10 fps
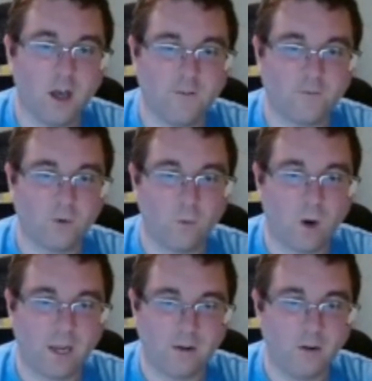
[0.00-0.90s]
for a
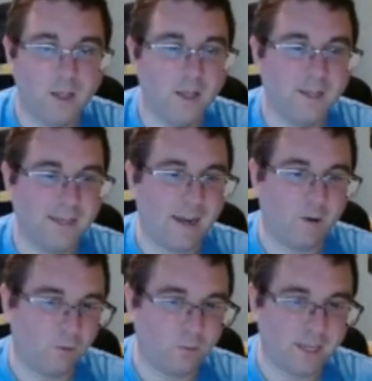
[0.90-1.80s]
while.
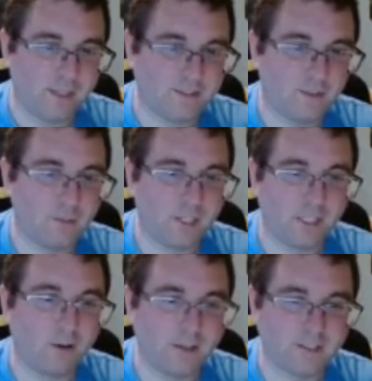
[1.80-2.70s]
Now, we had somebody
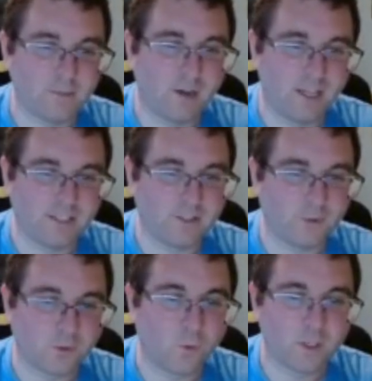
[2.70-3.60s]
crazy buying this
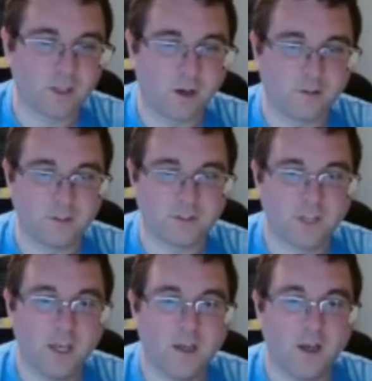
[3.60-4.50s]
for $20,
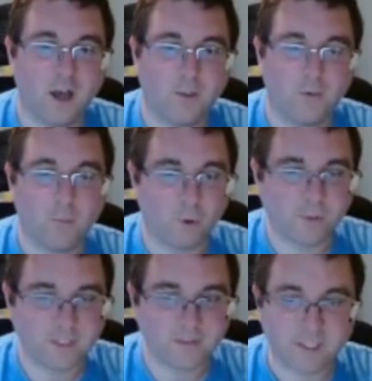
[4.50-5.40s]
but more
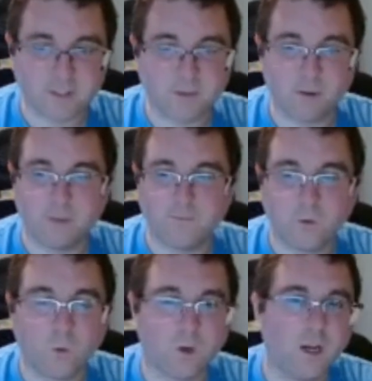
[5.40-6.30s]
recently it's been around
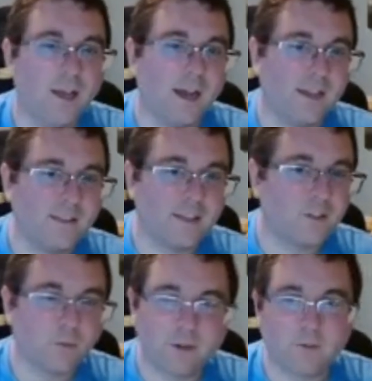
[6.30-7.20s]
4. I think
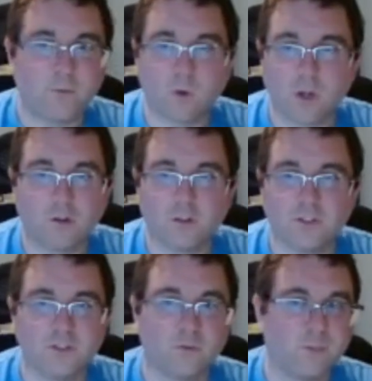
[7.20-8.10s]
$3 or $4
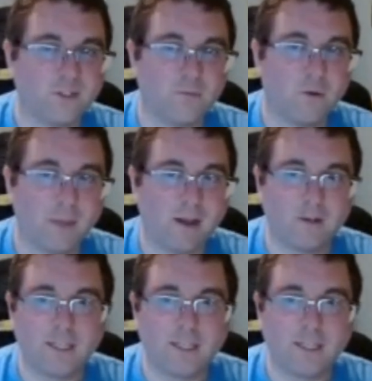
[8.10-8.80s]
is a reasonable amount